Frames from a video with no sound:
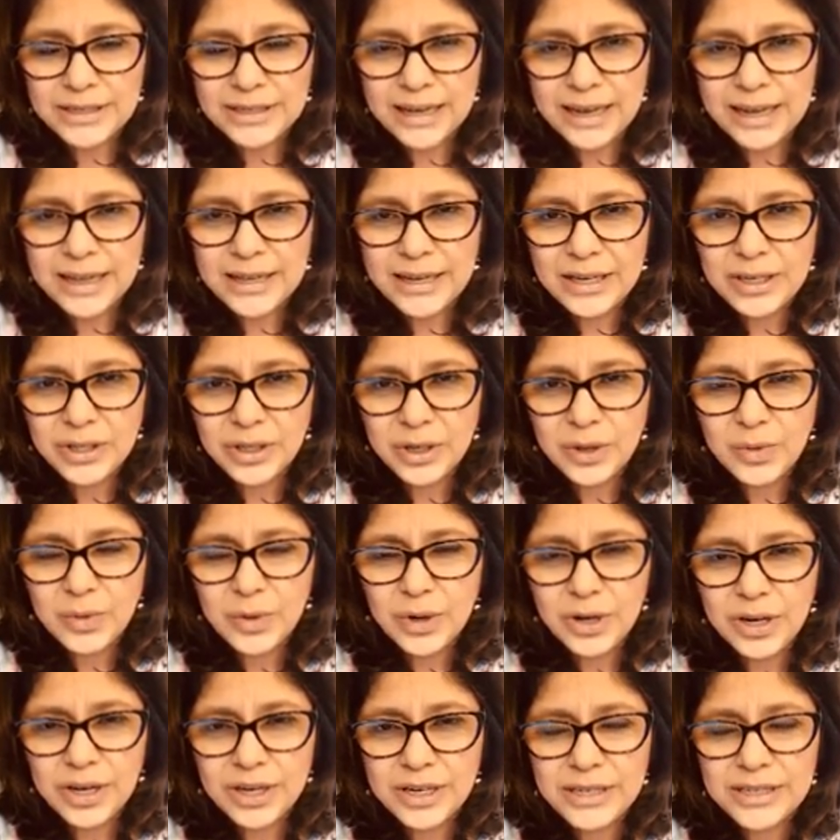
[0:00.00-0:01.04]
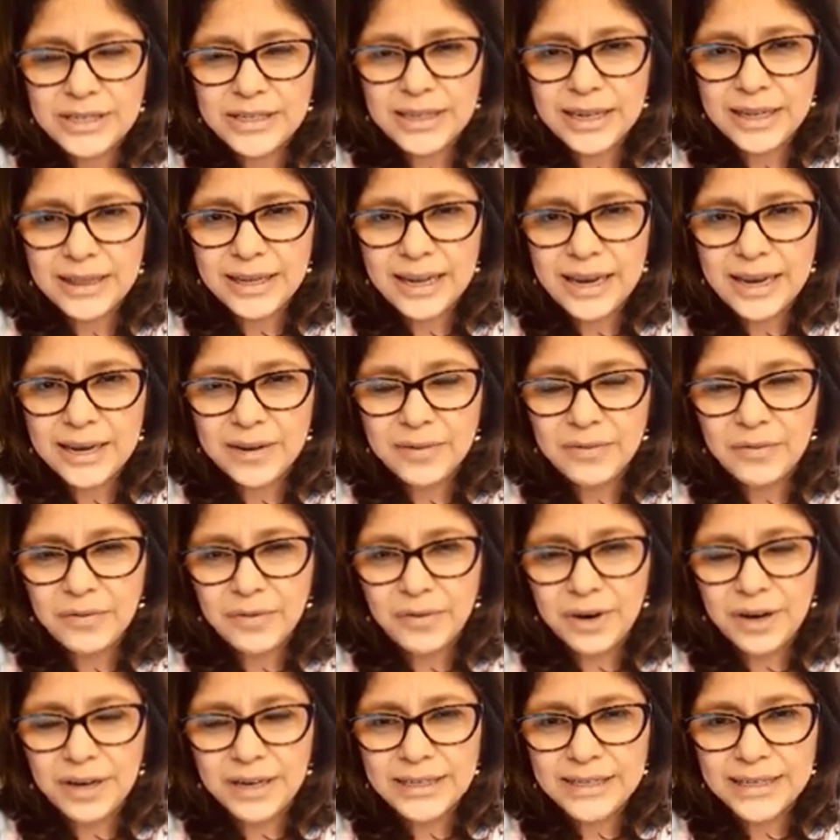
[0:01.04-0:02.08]
and these are words that they
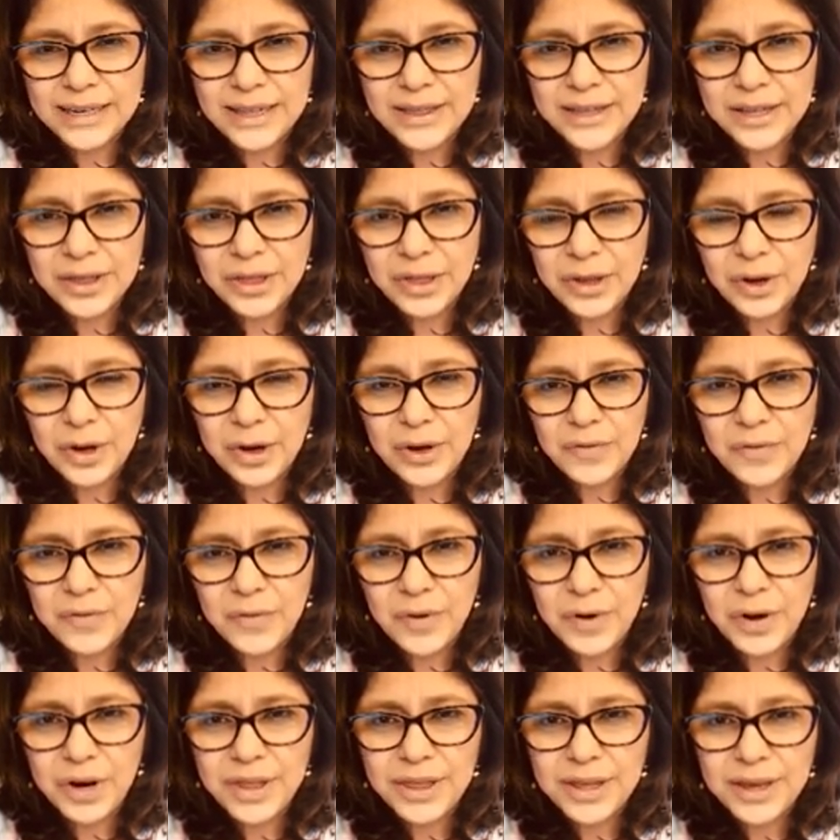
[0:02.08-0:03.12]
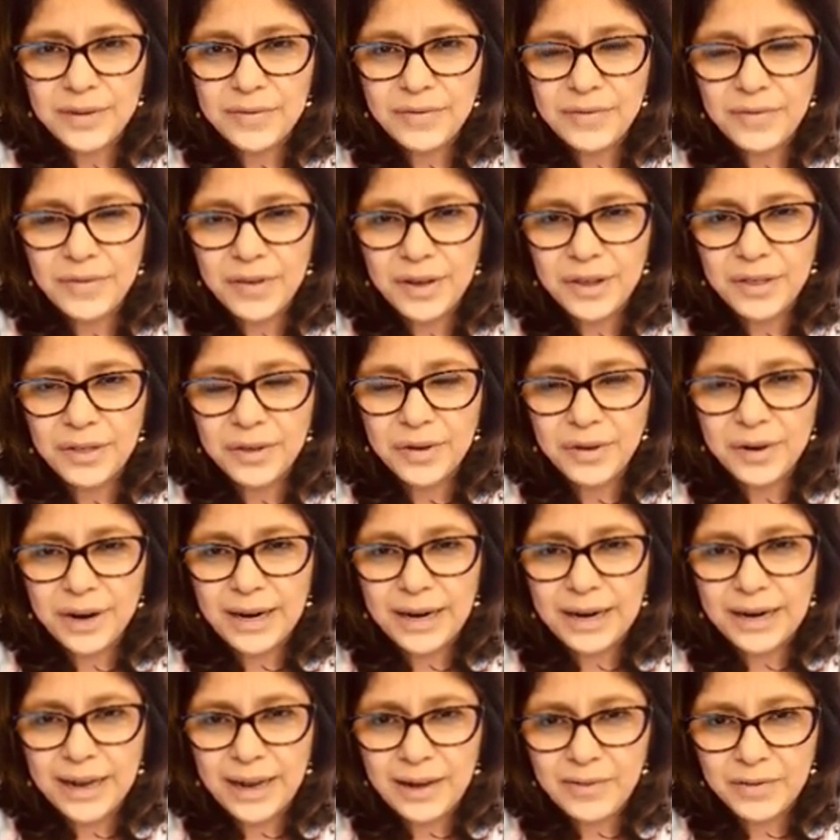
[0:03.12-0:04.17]
confront at the 3rd, 4th, and 5th grade
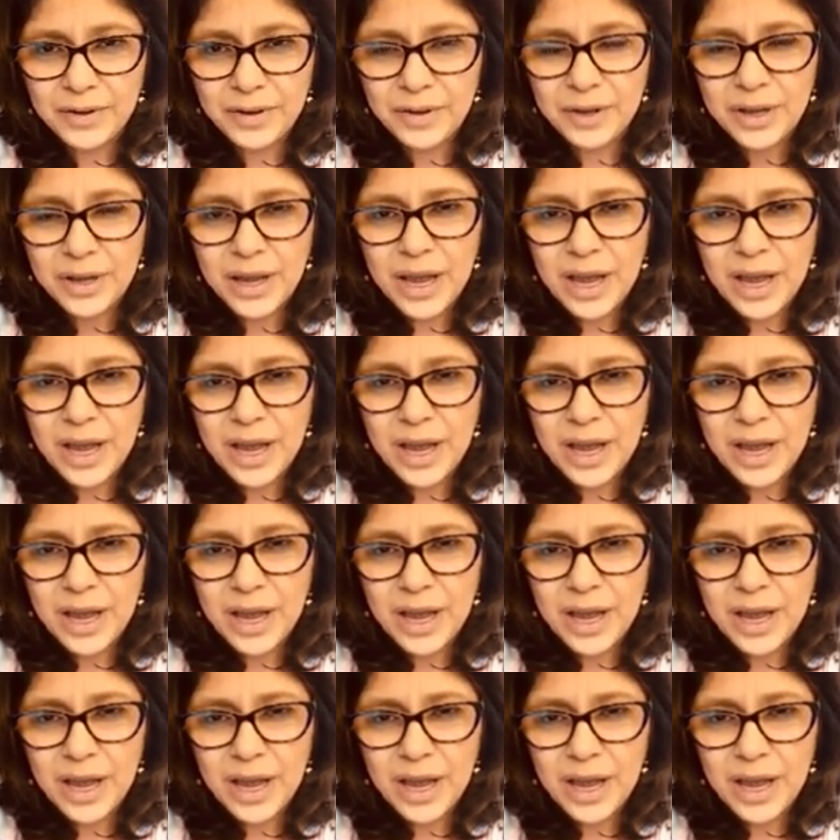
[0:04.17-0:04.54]
level.